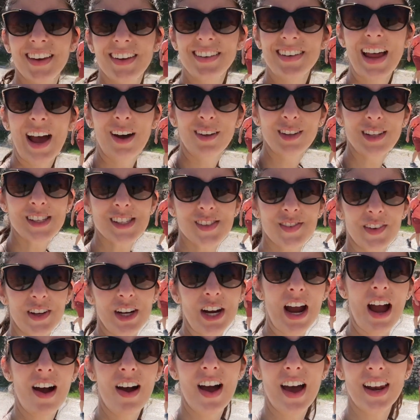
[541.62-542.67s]
Now let's
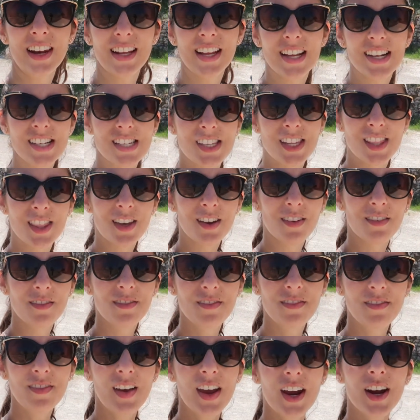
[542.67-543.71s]
figure out how to get to the
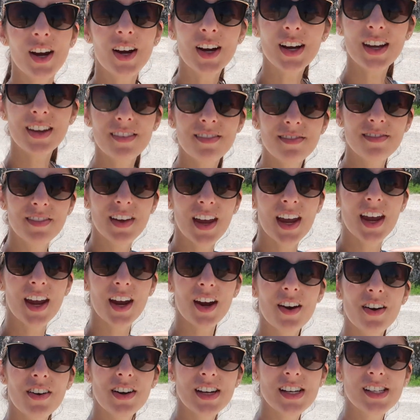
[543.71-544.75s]
very,
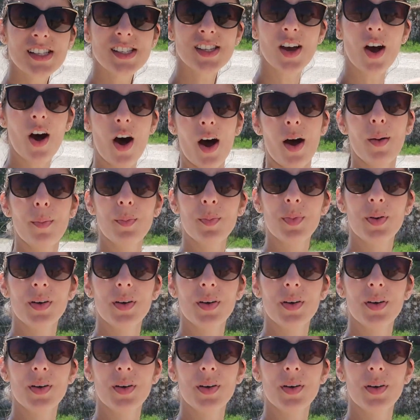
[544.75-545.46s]
very top.